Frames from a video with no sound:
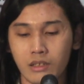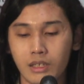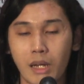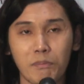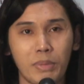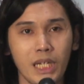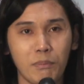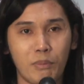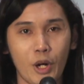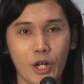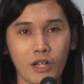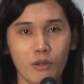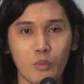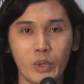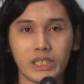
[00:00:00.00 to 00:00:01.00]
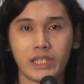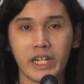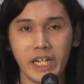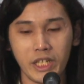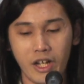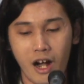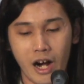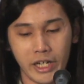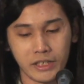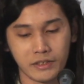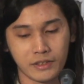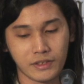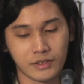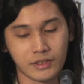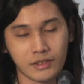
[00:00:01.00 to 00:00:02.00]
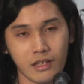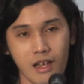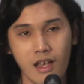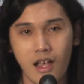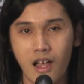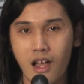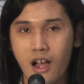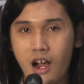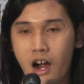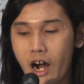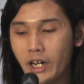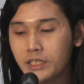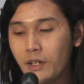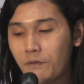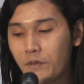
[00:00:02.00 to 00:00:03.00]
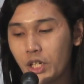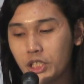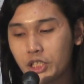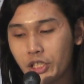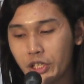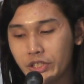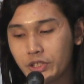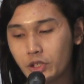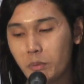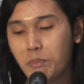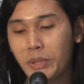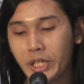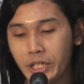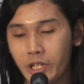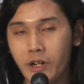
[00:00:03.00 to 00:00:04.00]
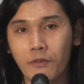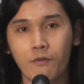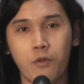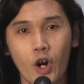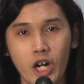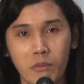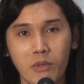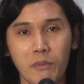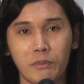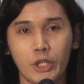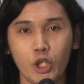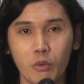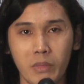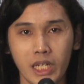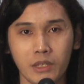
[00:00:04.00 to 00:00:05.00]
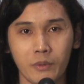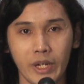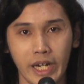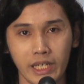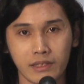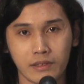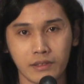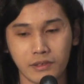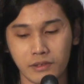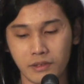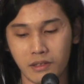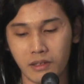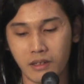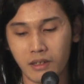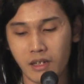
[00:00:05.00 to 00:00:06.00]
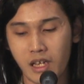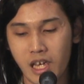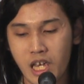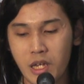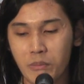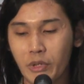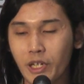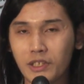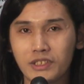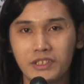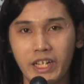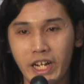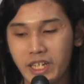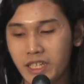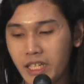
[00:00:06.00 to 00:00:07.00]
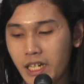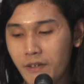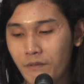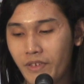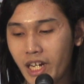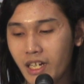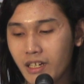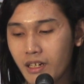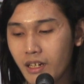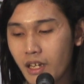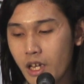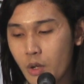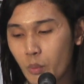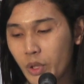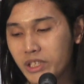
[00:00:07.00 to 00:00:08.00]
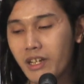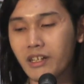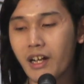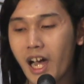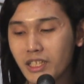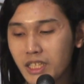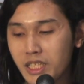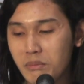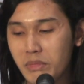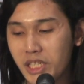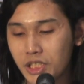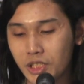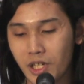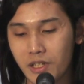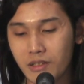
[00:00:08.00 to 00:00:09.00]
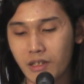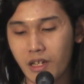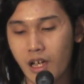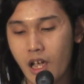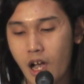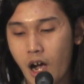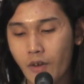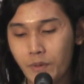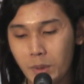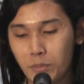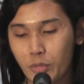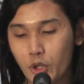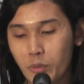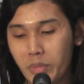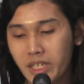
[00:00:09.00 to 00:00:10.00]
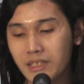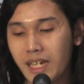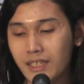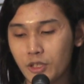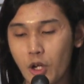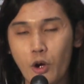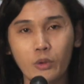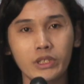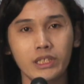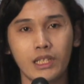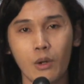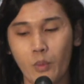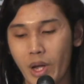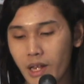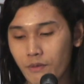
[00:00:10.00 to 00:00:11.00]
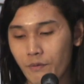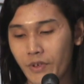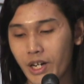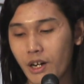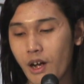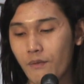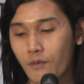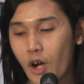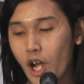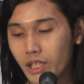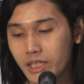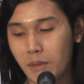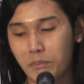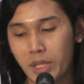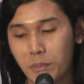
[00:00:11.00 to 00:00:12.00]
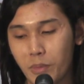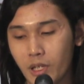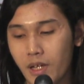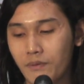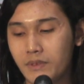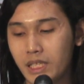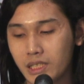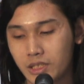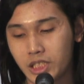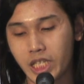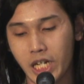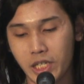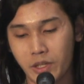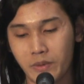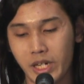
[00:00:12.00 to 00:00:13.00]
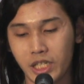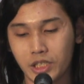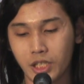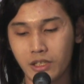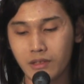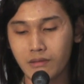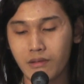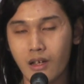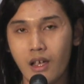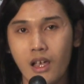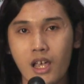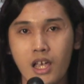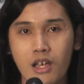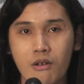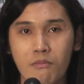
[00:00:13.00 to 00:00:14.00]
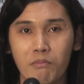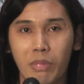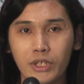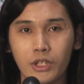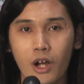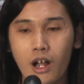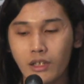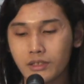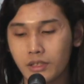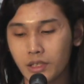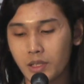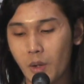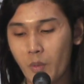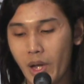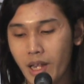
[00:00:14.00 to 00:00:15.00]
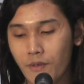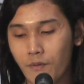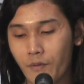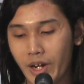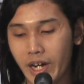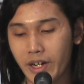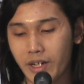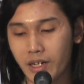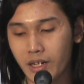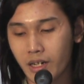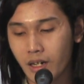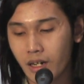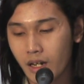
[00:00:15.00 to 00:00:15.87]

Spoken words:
the people with green hearts are the future superior form of human race because they are living with the godly mission of improving not only the welfare of all the people of this generation, but also the welfare